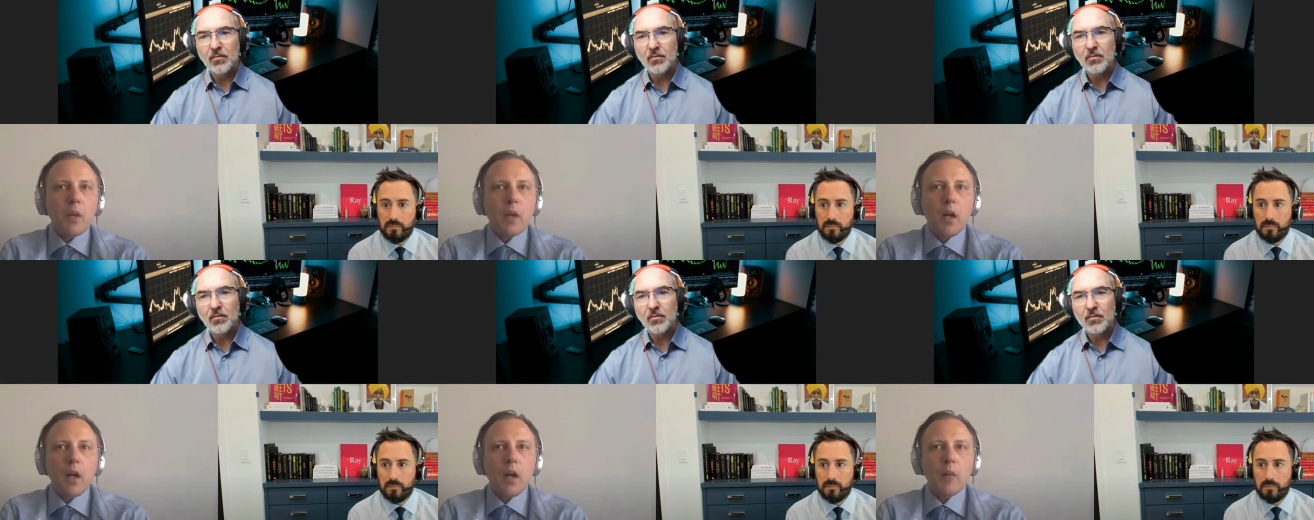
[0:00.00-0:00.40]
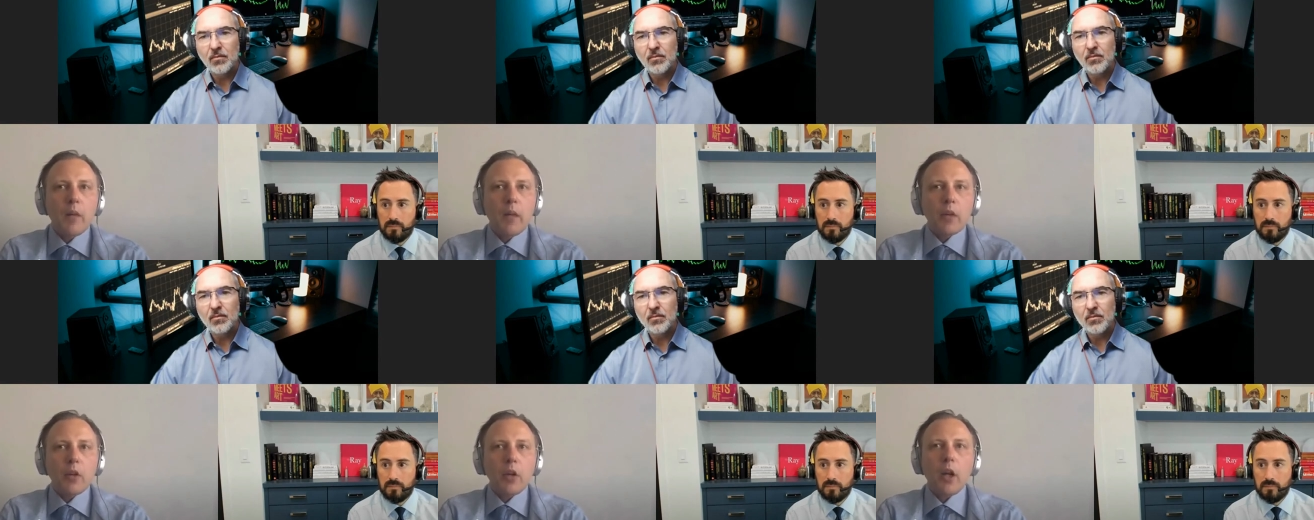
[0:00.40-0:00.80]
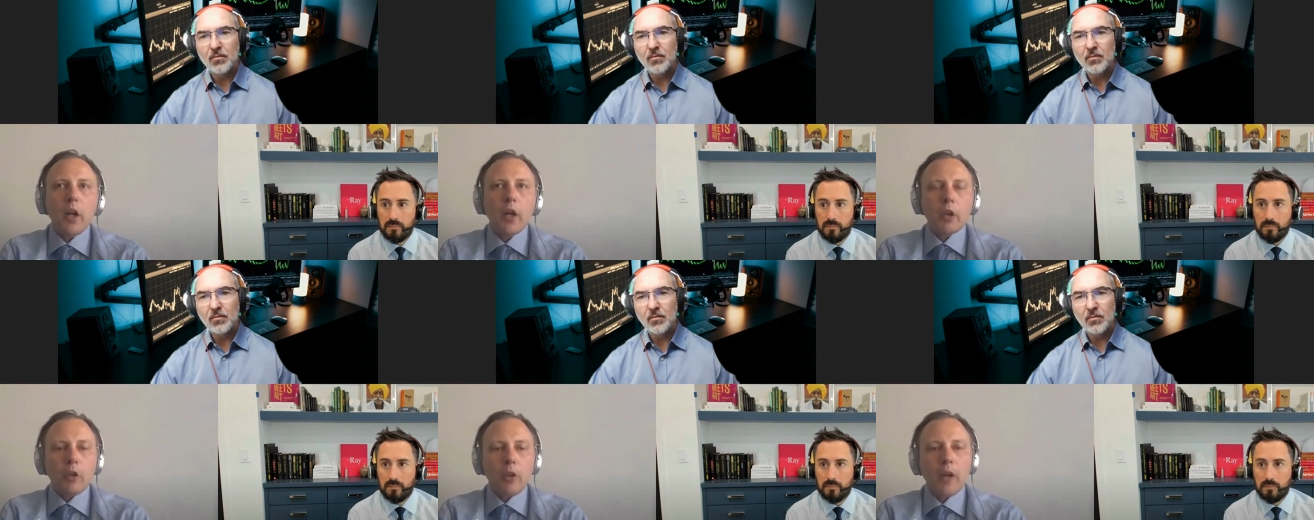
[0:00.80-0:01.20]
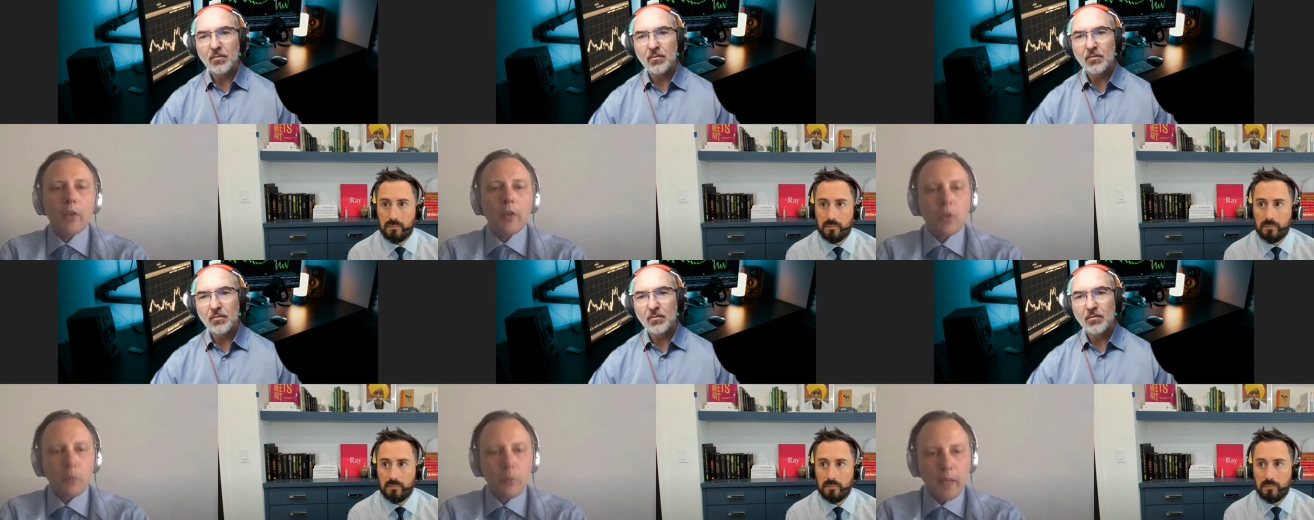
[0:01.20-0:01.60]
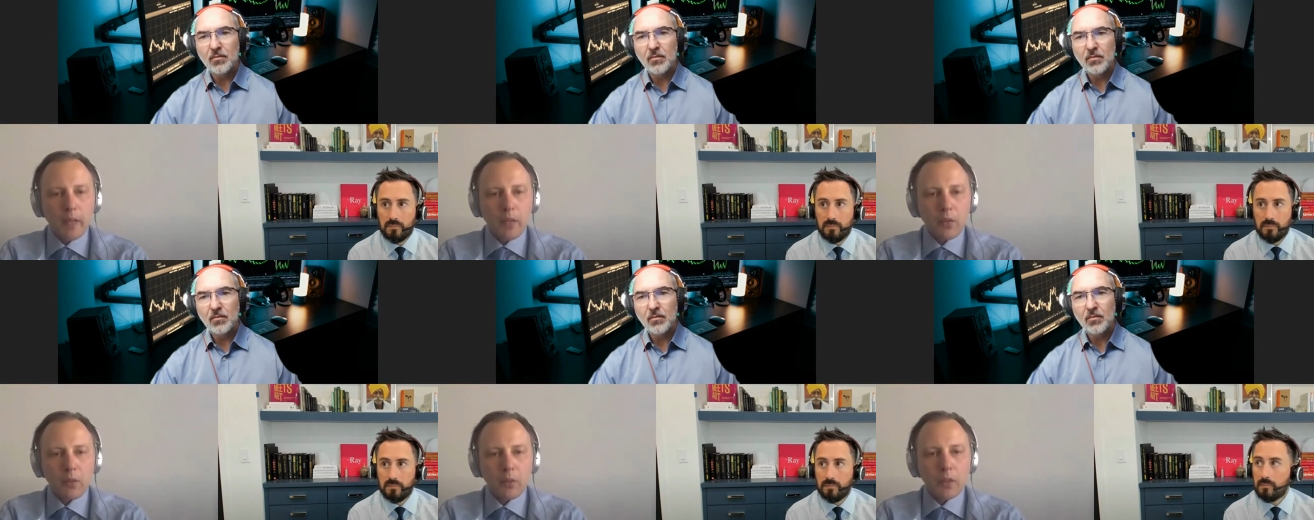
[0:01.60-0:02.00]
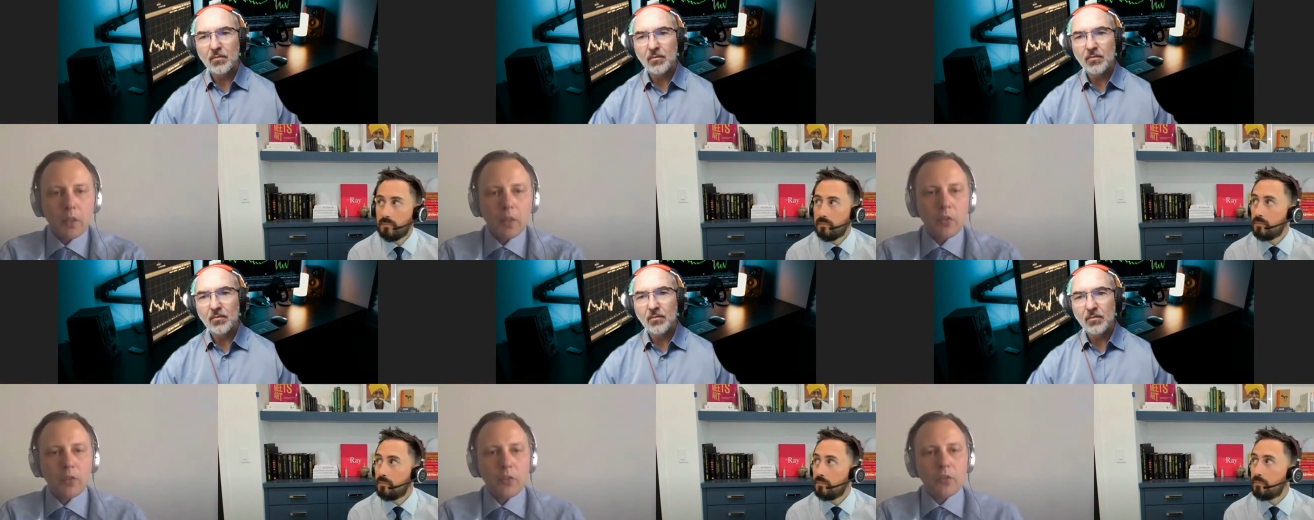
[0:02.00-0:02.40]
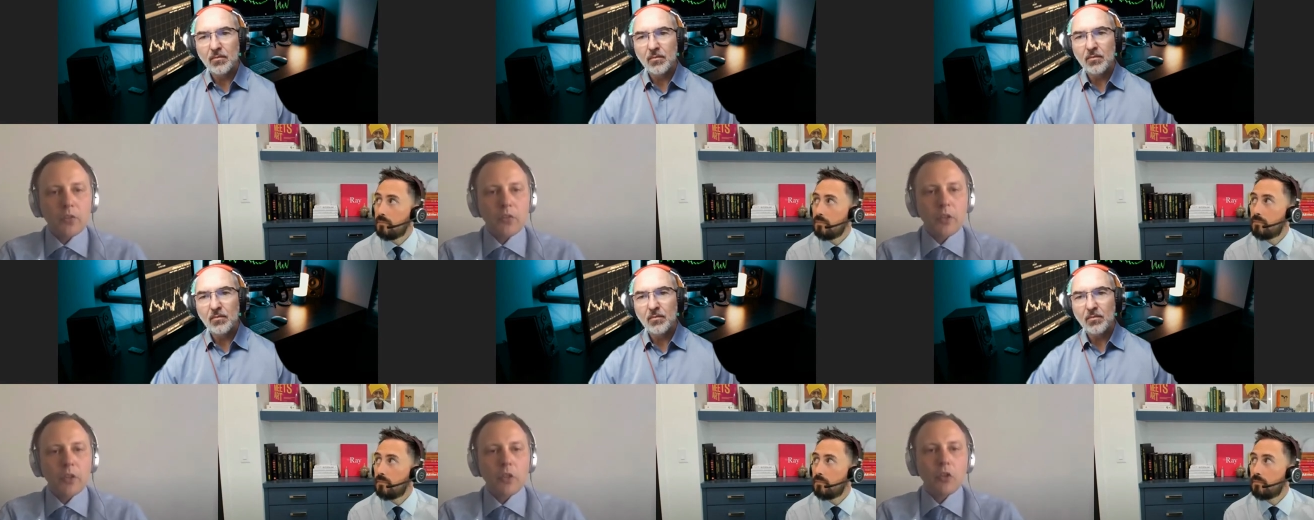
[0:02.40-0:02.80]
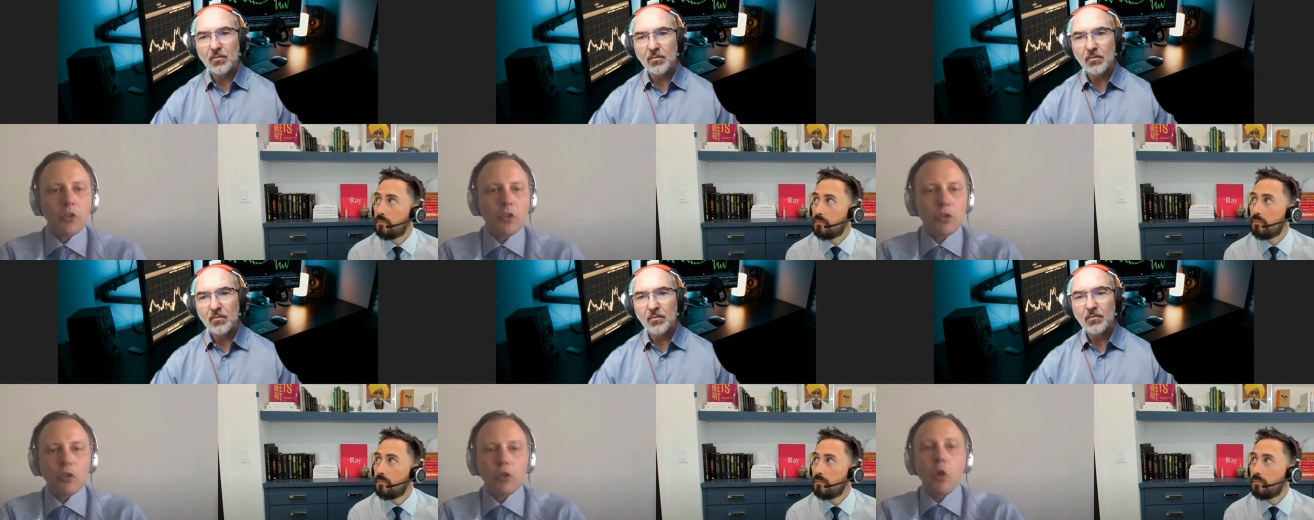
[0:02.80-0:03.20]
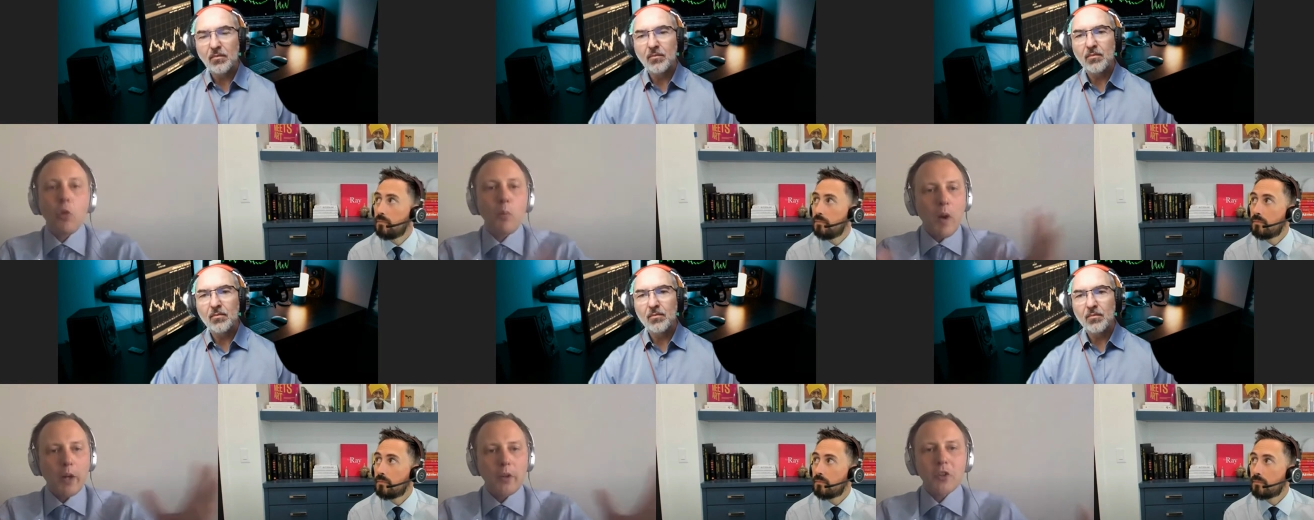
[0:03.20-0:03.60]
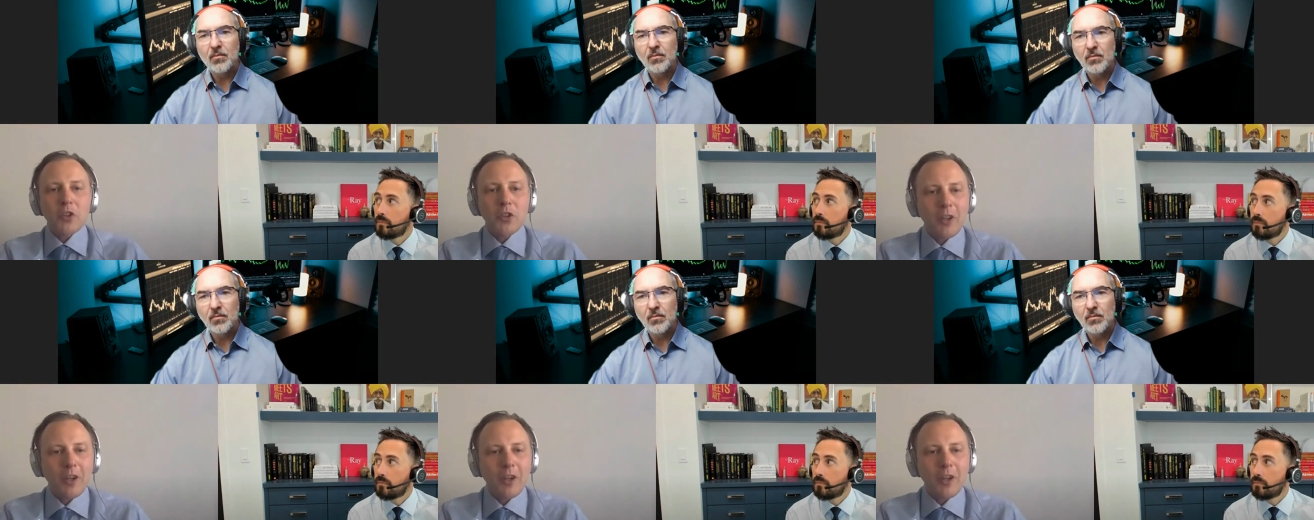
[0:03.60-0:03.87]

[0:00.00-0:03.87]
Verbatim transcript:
Speaker 1: um, it's not a crowded space because there's so much